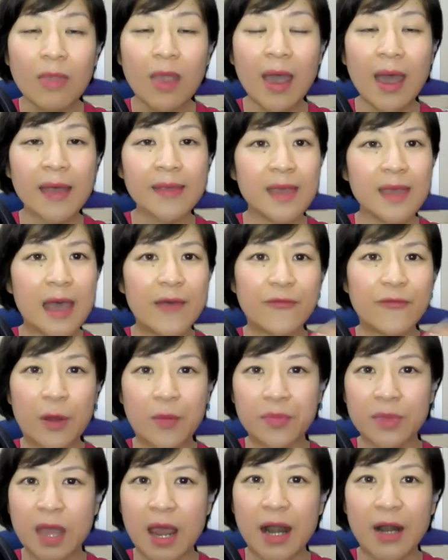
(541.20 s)
And then
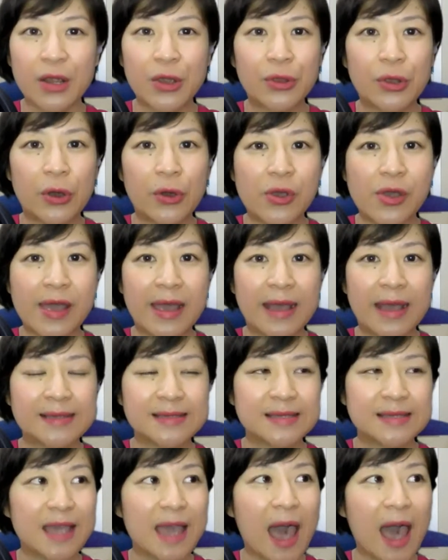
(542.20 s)
from there, you can
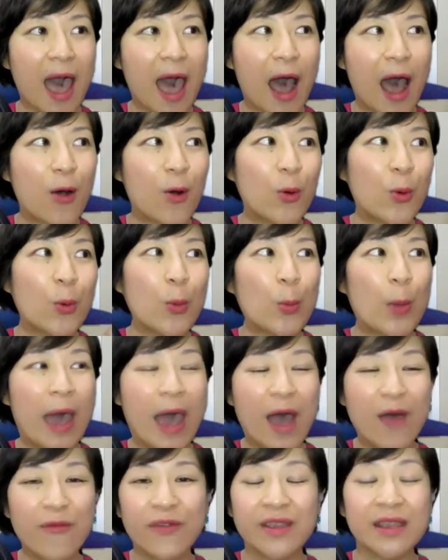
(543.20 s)
see how
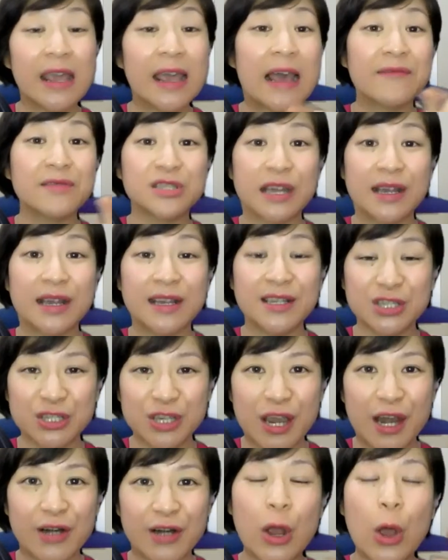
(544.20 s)
everything I've just
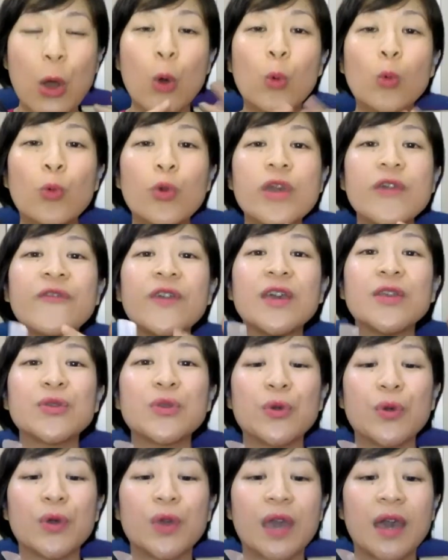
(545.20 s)
shared weave in
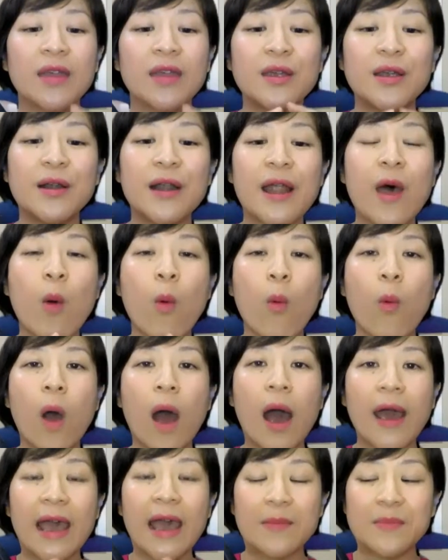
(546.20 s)
together and
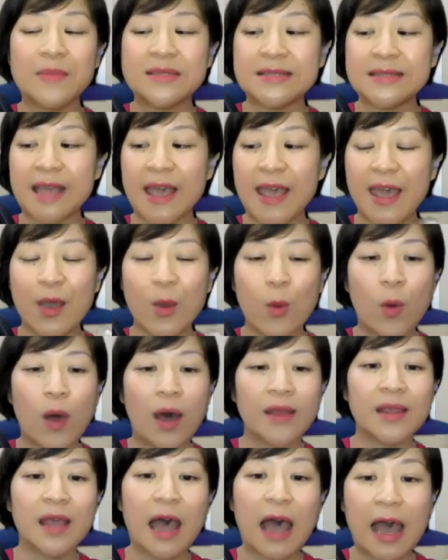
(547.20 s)
why I'm saying
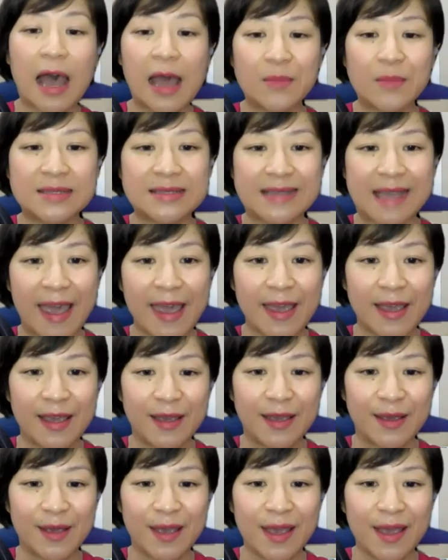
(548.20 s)
what I'm
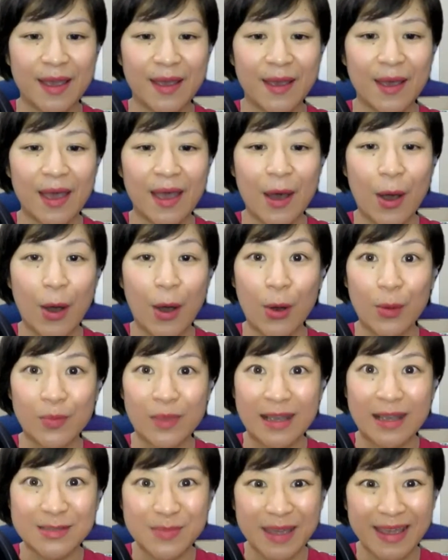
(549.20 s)
saying. Hope
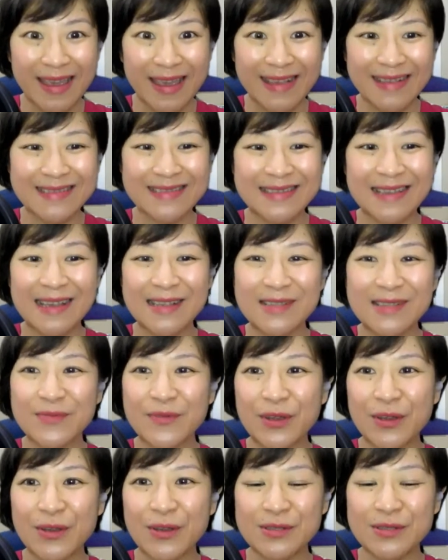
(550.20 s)
that's making sense for
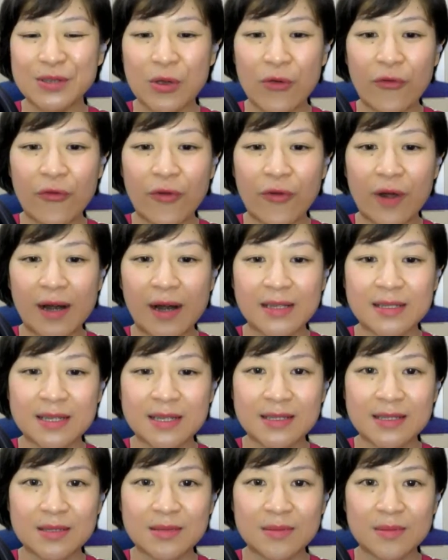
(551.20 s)
you so far.
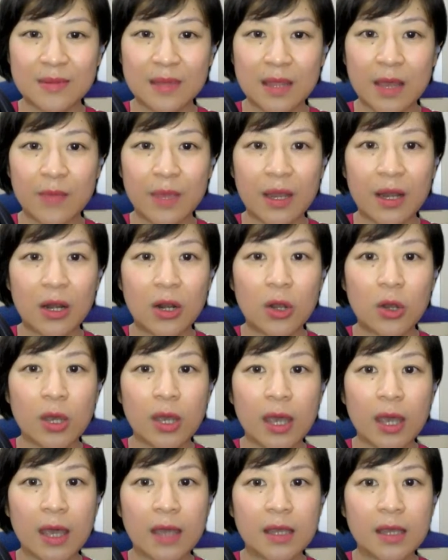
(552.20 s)
Just let me
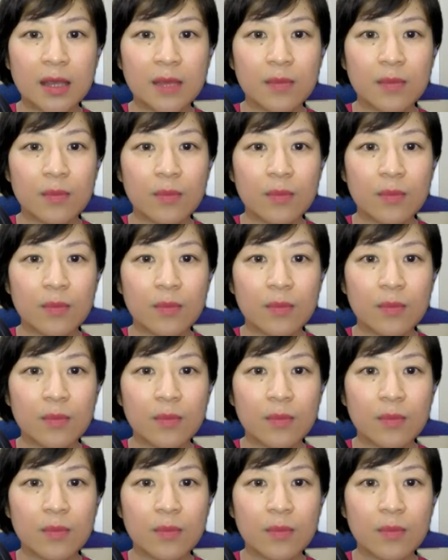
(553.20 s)
look at it.